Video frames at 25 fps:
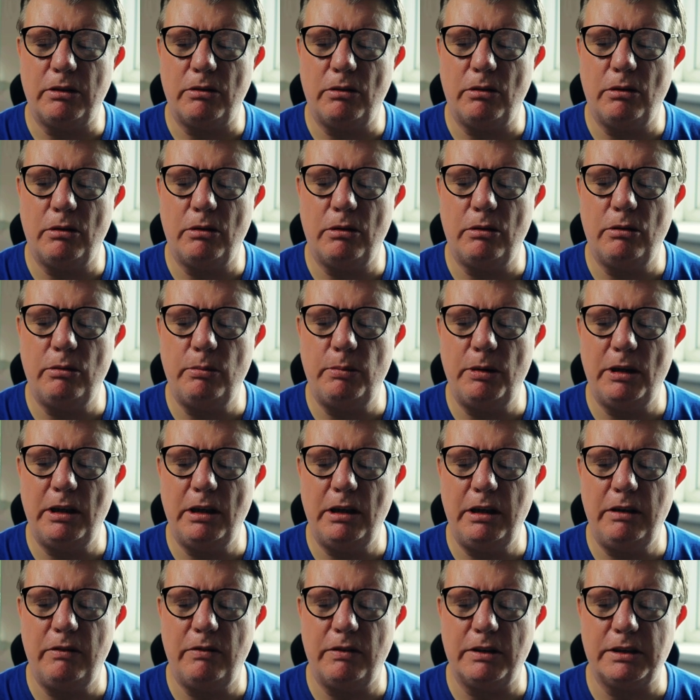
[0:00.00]
all
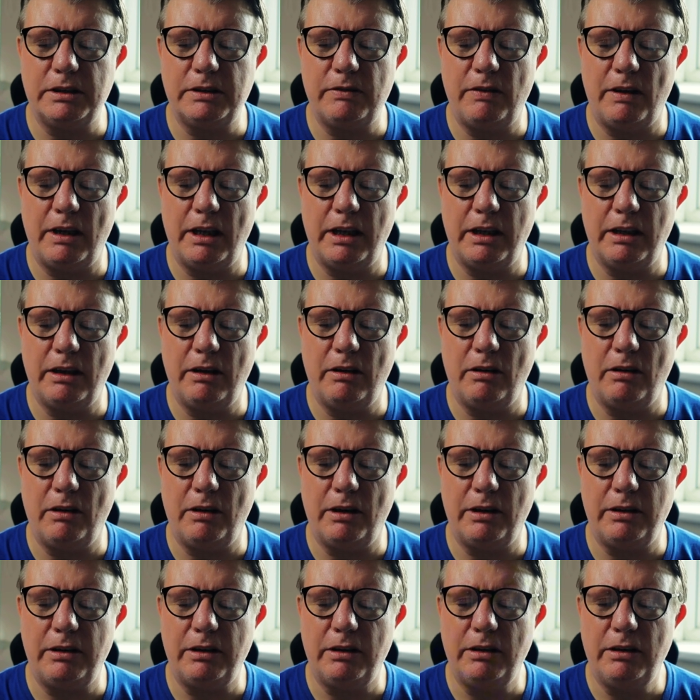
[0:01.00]
believers, Father
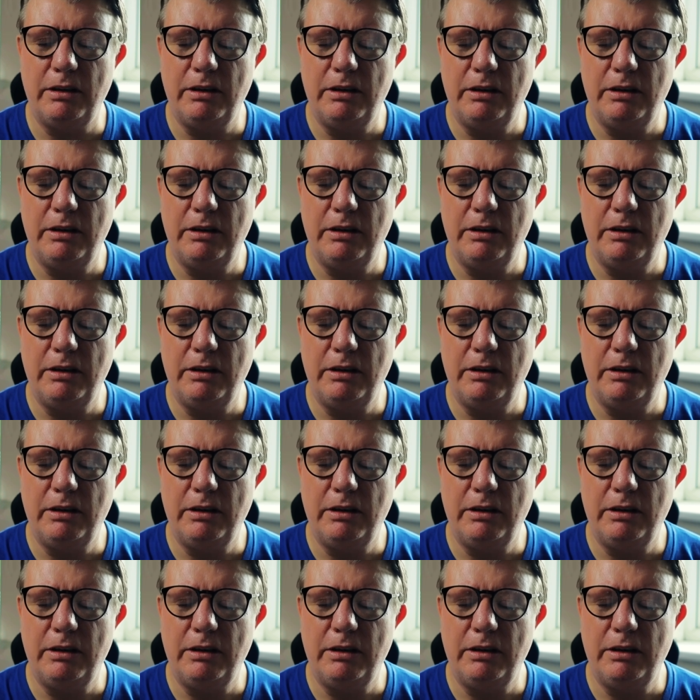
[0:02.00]
God,